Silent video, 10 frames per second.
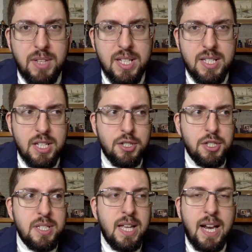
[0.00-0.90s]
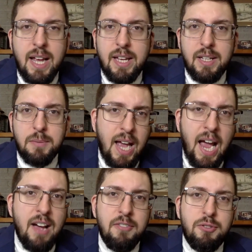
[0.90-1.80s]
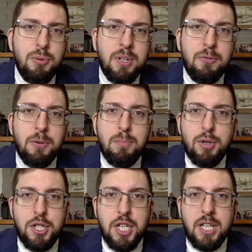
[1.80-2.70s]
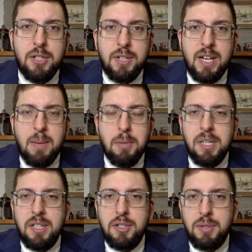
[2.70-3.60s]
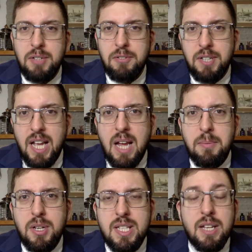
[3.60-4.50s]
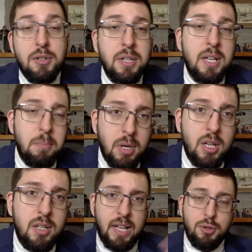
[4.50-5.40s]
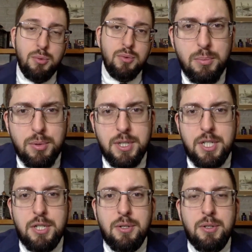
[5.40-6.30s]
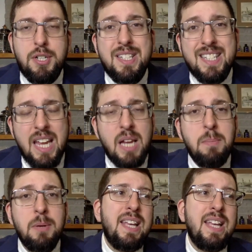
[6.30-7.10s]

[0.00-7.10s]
is not just that I have two different projector that I bought in two different time because I could have bought two projector the same